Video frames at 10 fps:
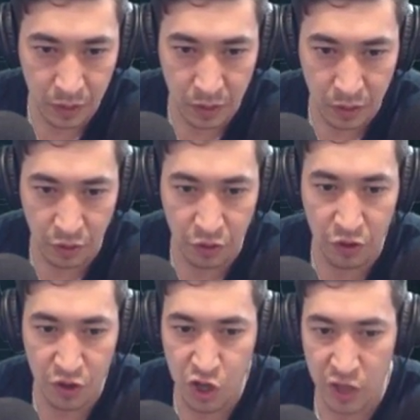This is
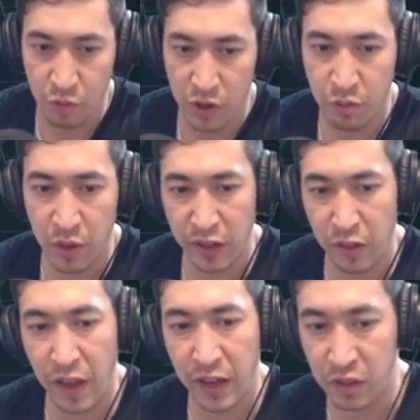on January
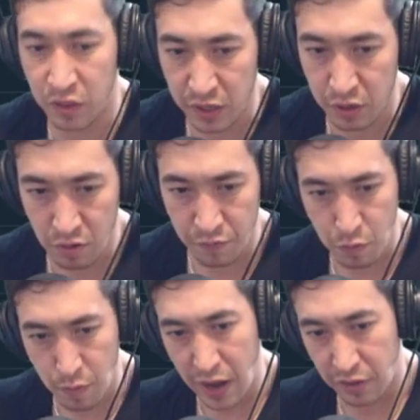22nd. The year of the
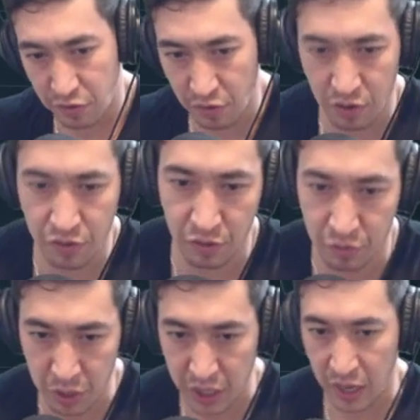rat starts this
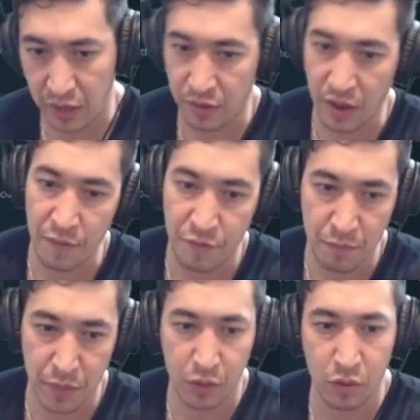weekend. Time for
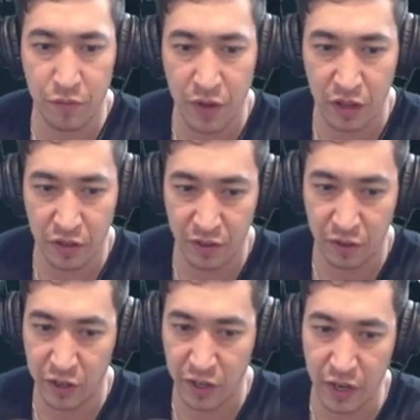Bitcoin
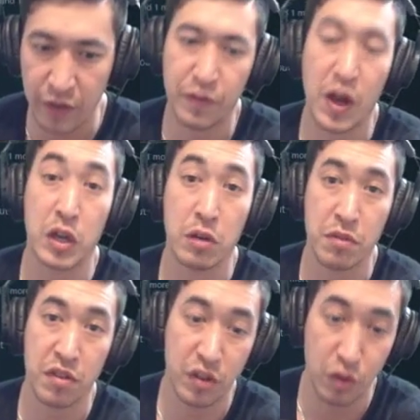volatility and volumes
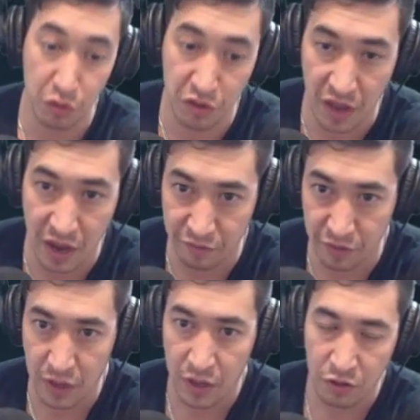to nosedive.
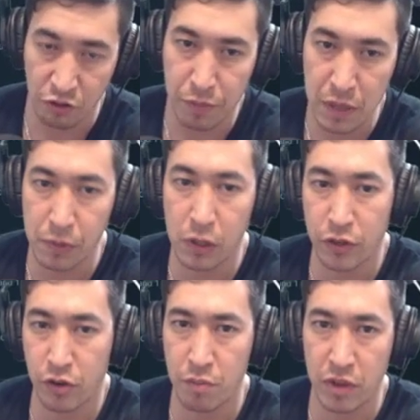So people
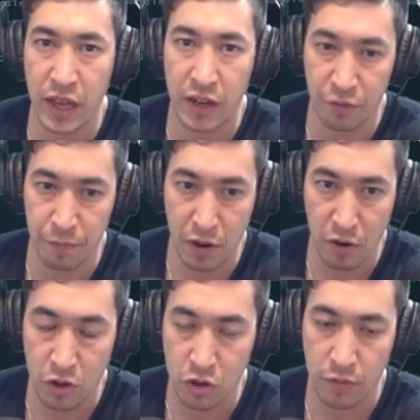interpret that as
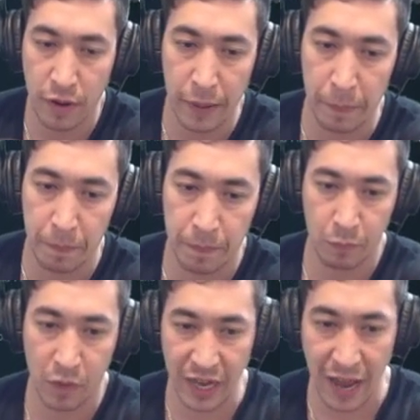bearish, right?
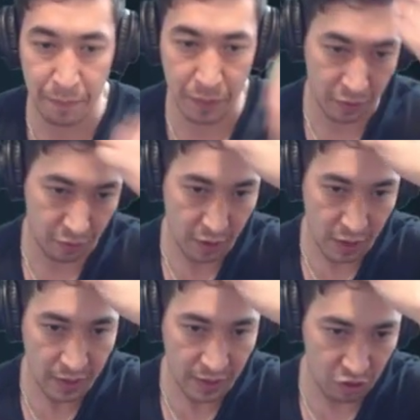When it happens.
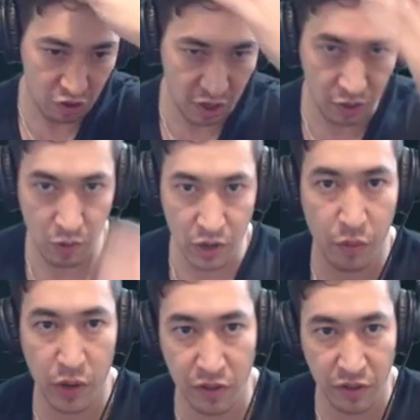That's January
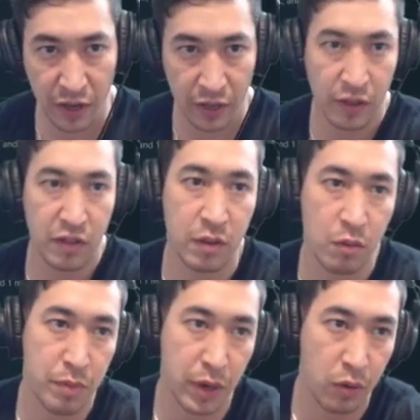22nd. Let's see where
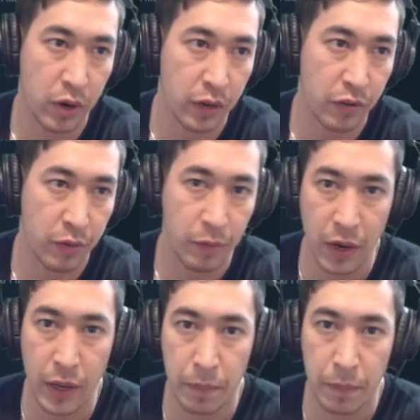Bitcoin is, right?